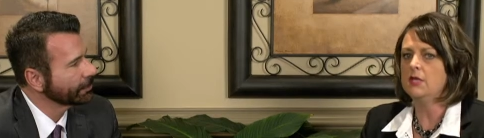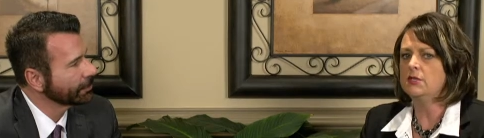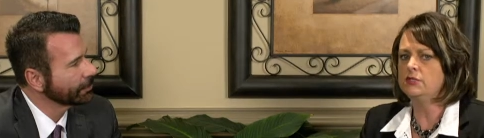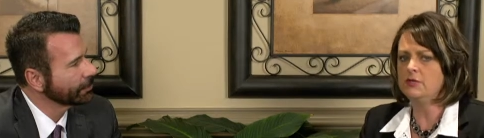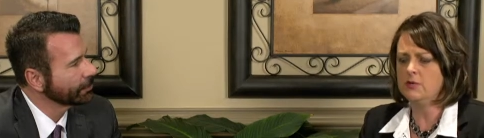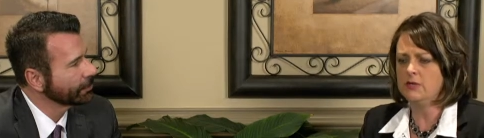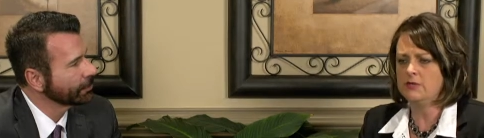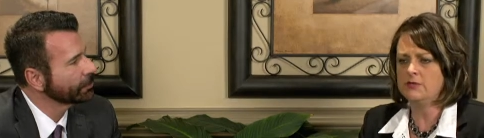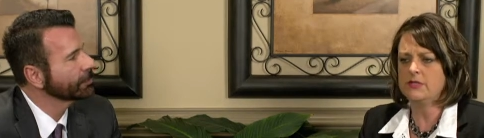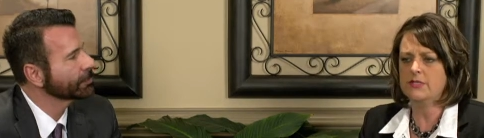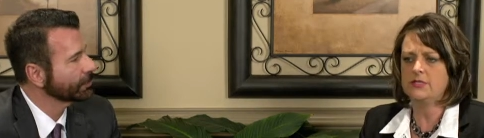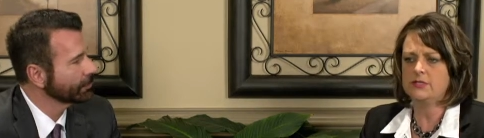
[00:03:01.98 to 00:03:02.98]

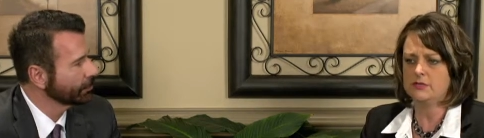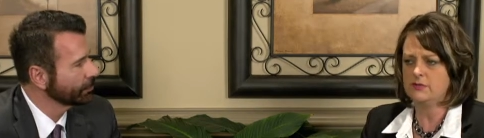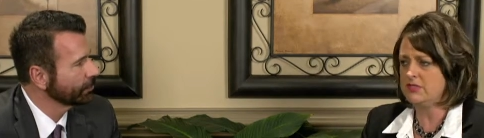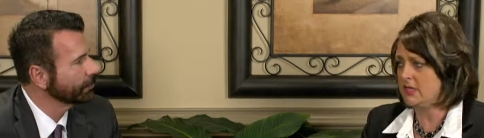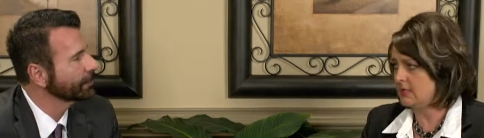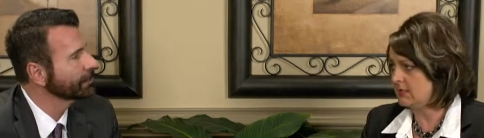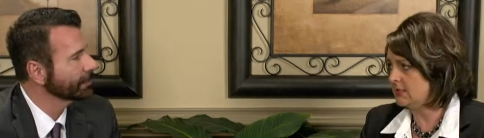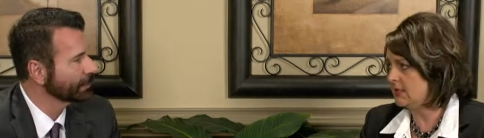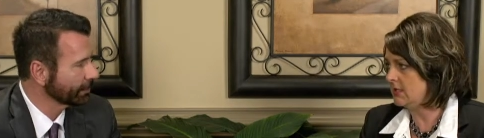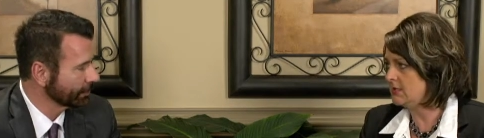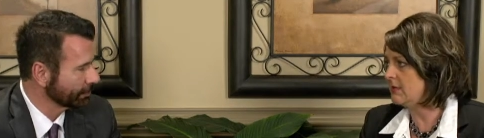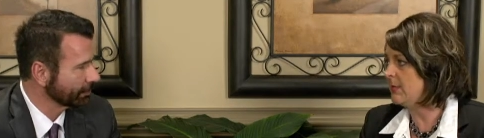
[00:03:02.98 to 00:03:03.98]
Speaker 1: $200,000 to
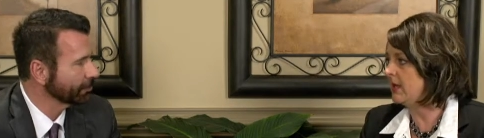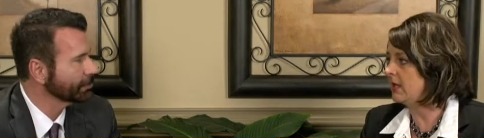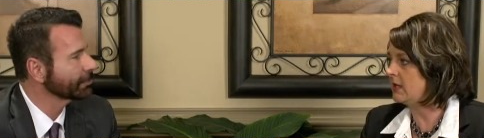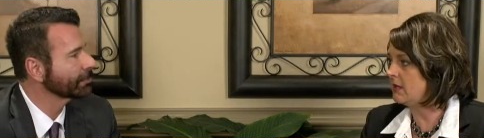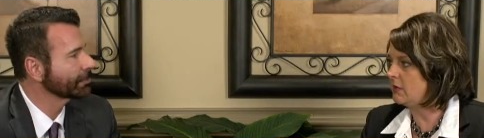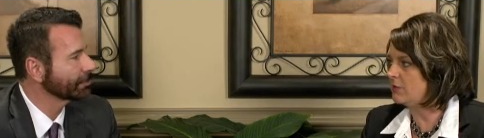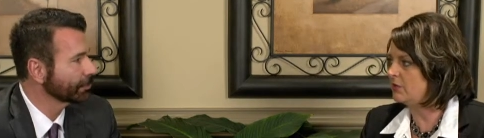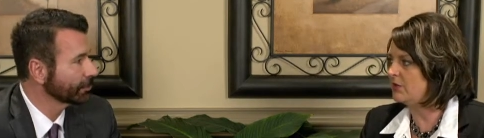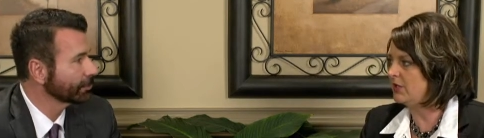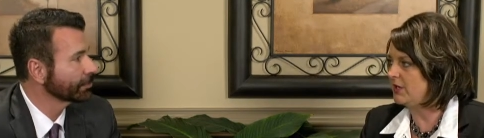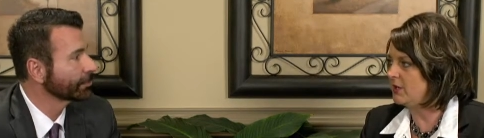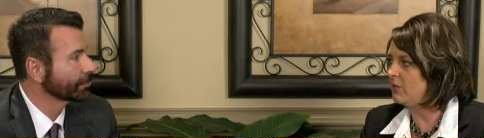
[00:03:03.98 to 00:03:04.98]
$260,000, depending
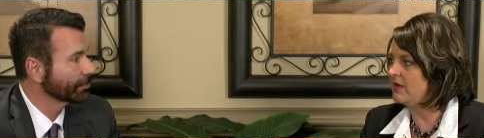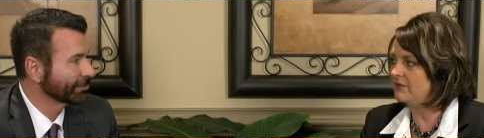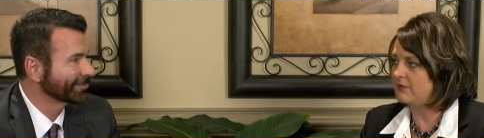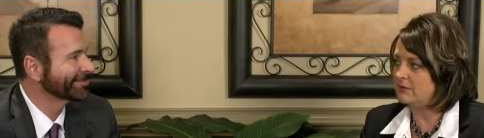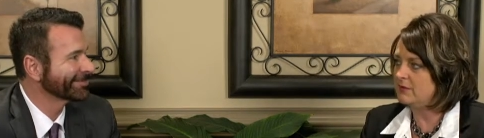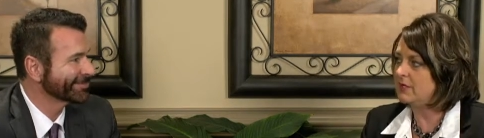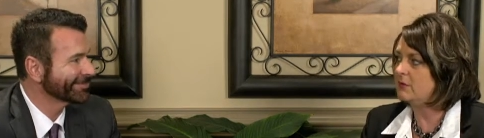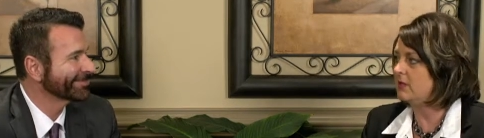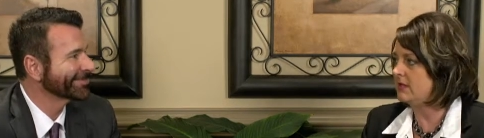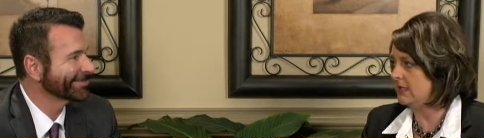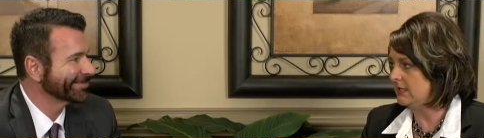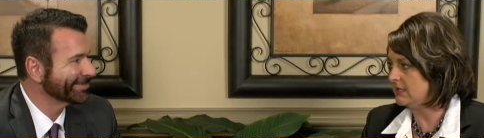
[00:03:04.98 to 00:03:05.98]
on, you know, if you're looking
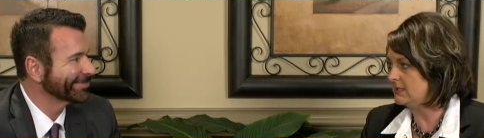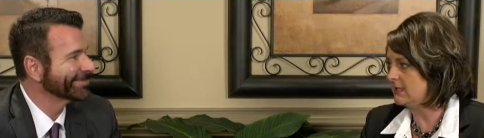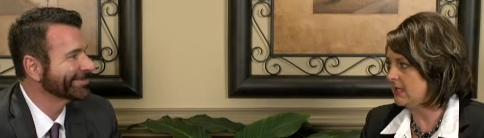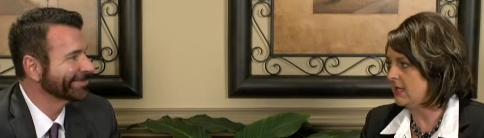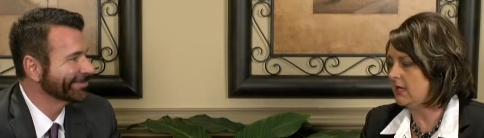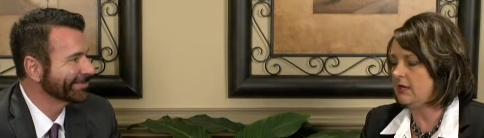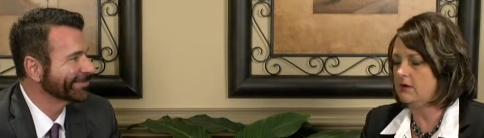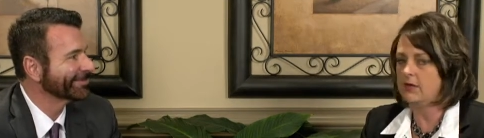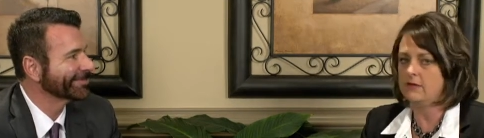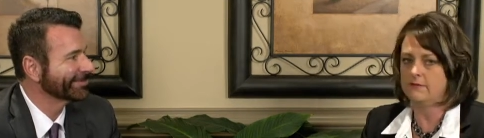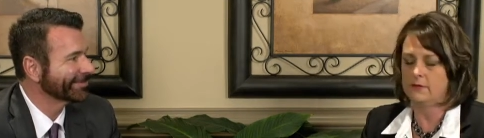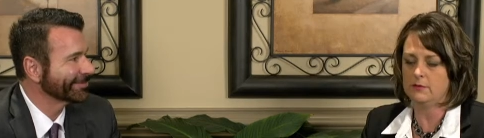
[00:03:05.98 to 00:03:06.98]
within the city
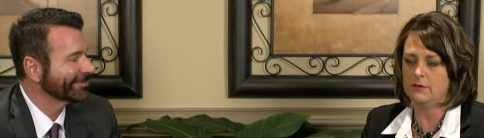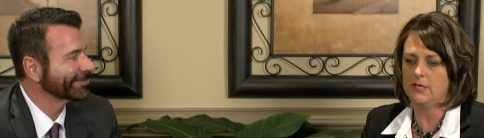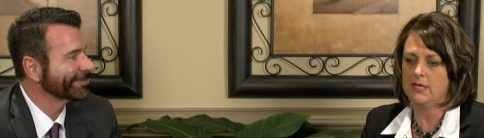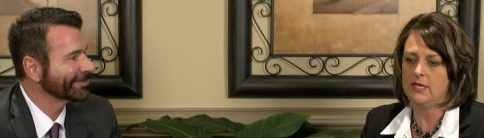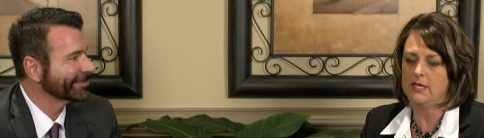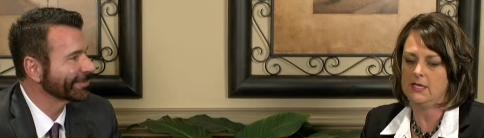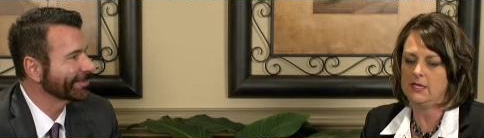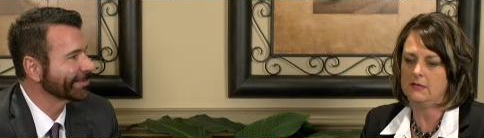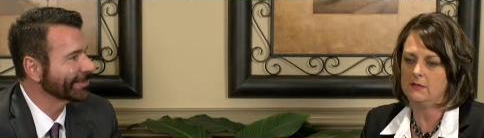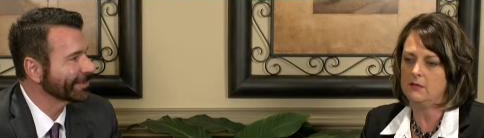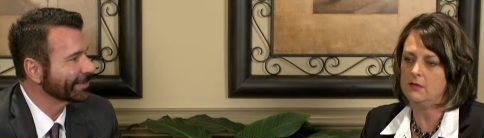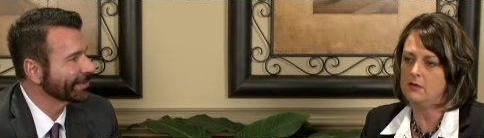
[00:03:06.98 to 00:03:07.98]
or if you're looking
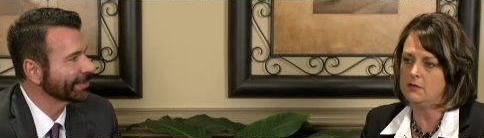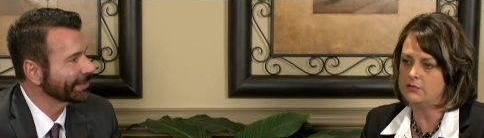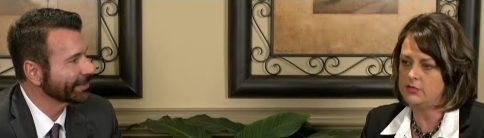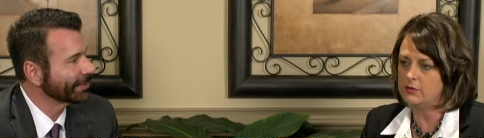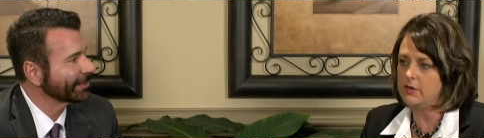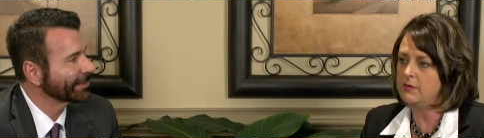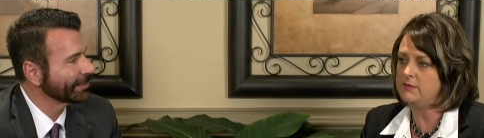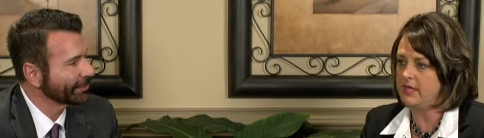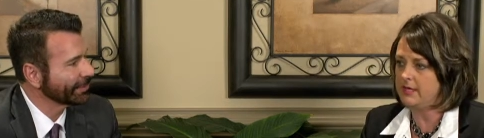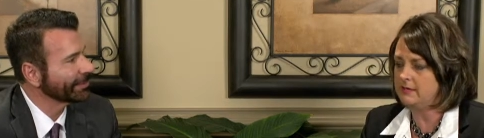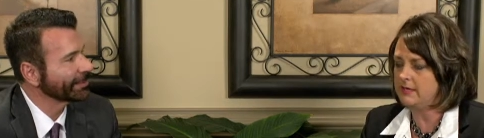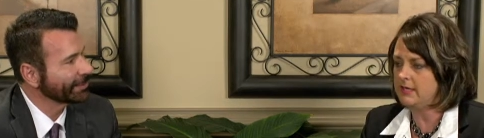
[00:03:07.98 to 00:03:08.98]
in the larger growth
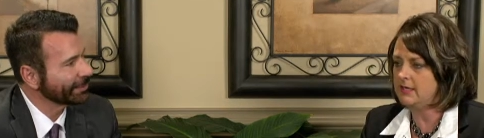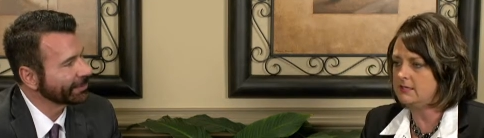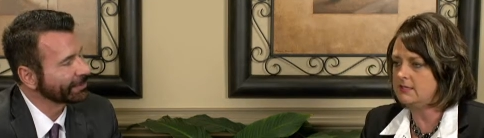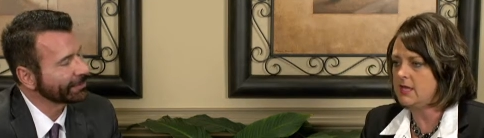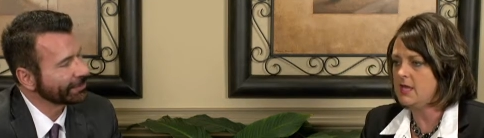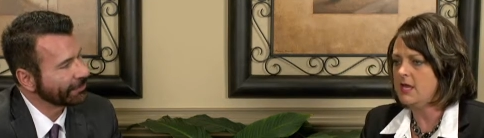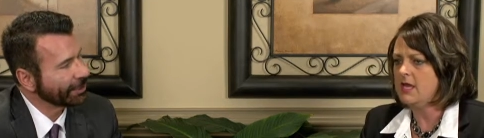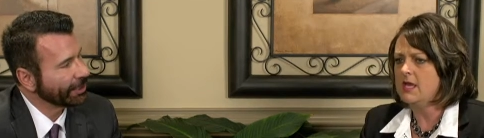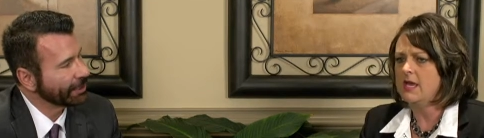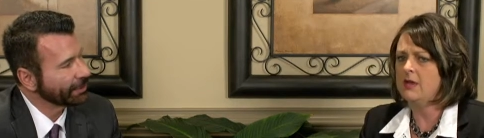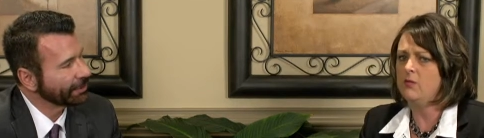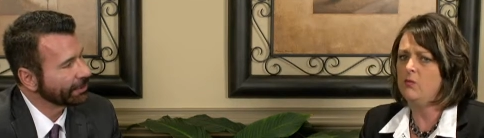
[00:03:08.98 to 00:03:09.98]
areas.
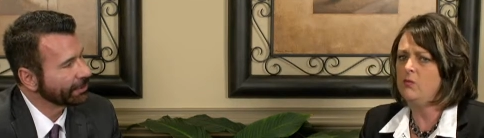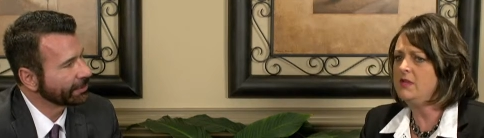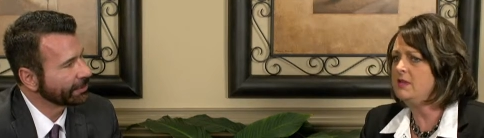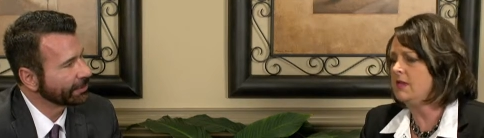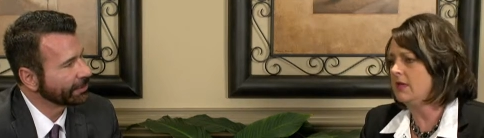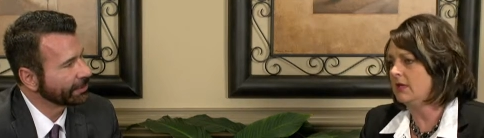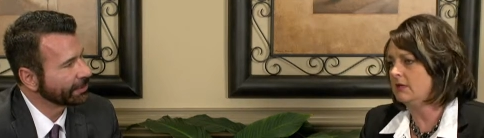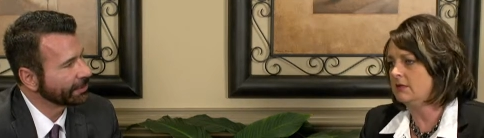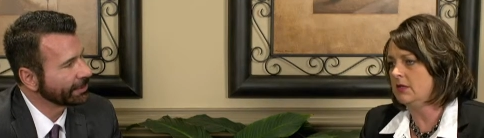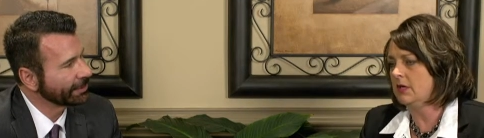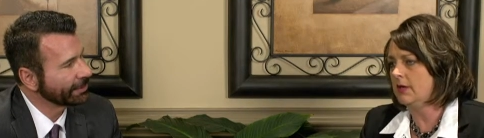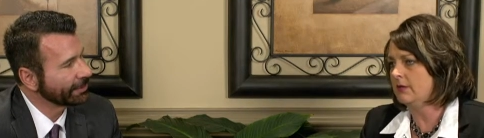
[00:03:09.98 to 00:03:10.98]
Right. And one
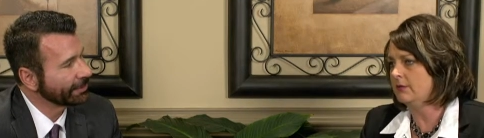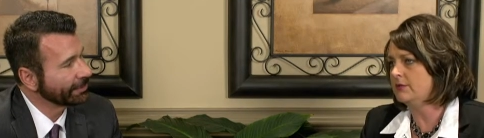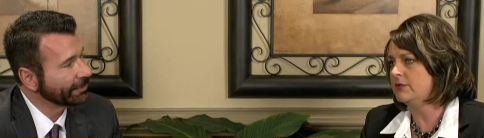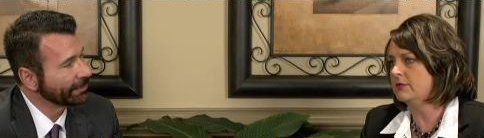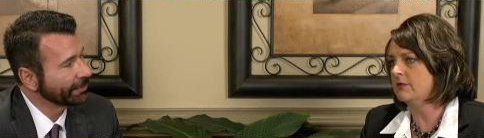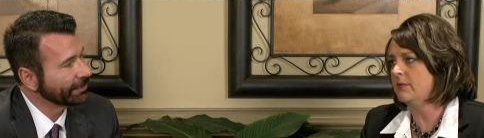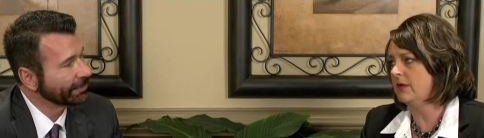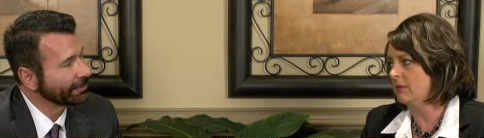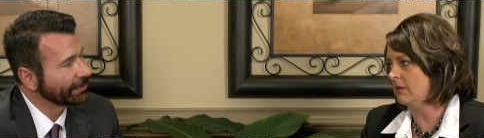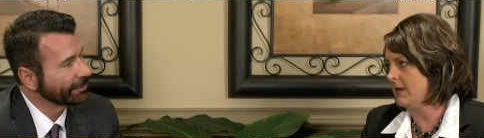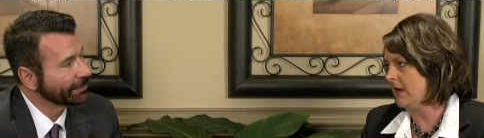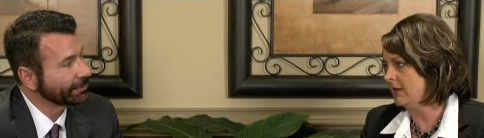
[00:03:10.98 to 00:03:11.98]
thing, you know, to
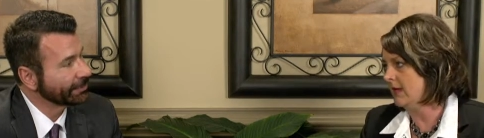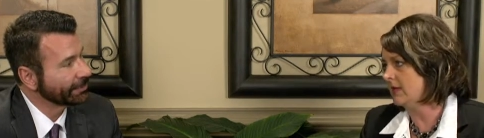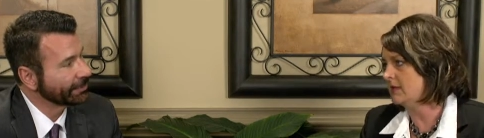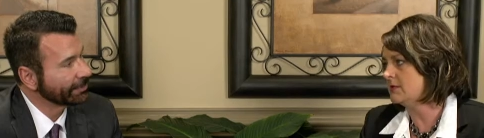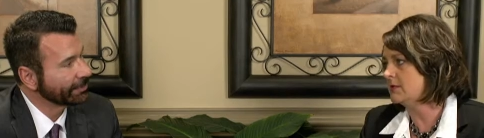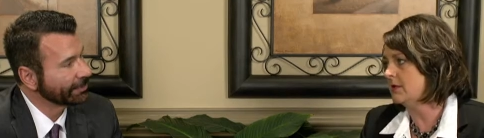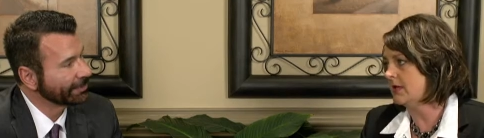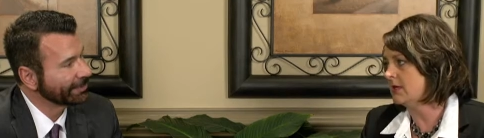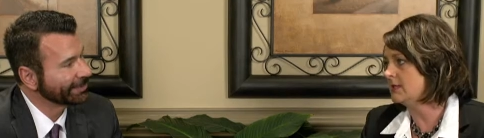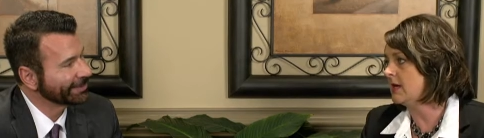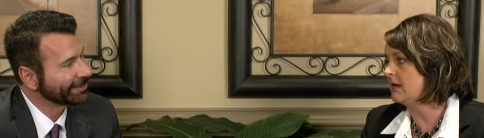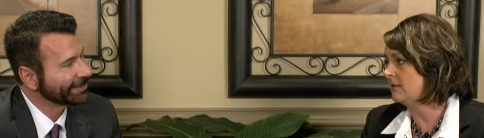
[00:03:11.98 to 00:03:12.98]
remember about Lancaster
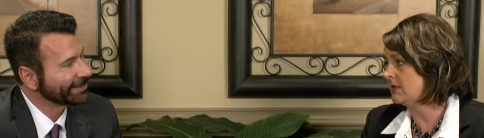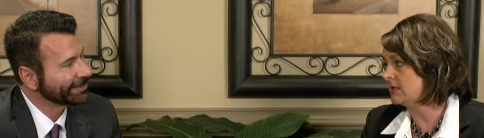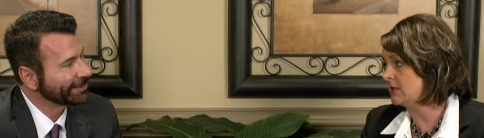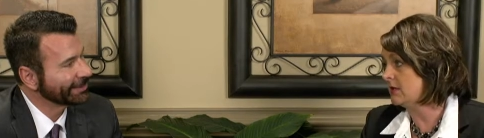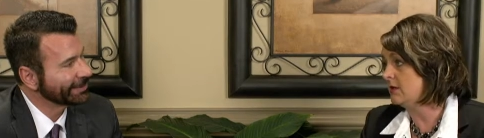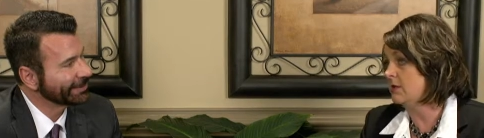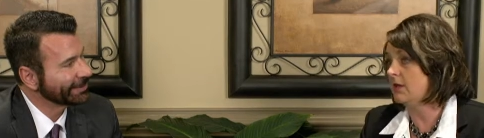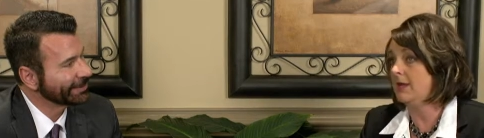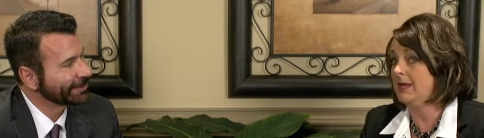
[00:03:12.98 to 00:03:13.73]
is obviously you can